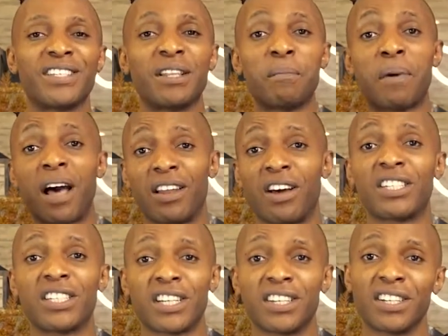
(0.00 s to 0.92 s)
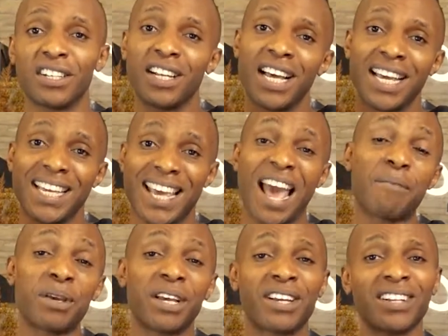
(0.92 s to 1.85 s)
to the biological,
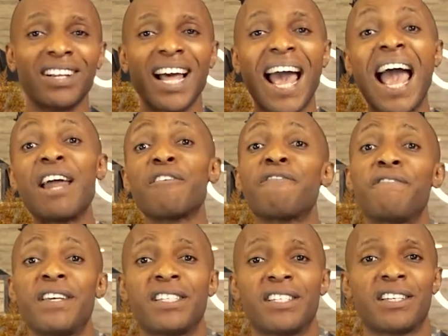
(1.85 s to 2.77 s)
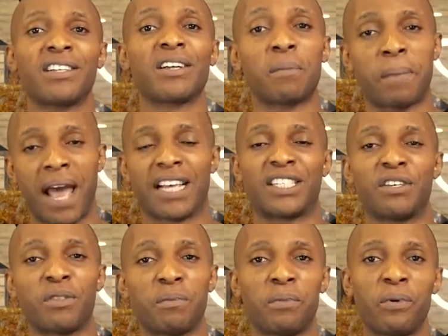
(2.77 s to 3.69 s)
chemical, and physical
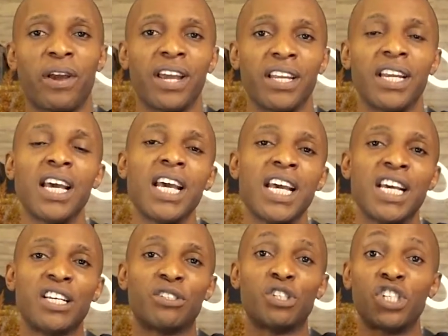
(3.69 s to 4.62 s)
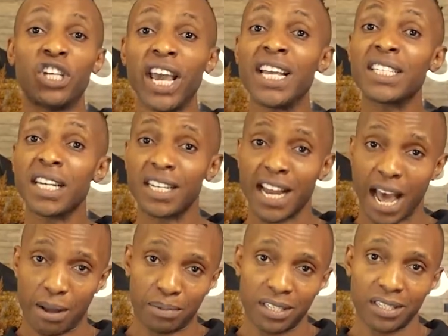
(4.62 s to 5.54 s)
capacity of the brain to change and
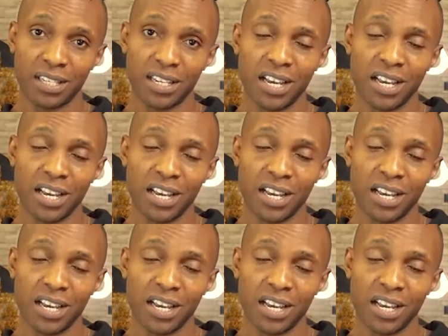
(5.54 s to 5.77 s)
adapt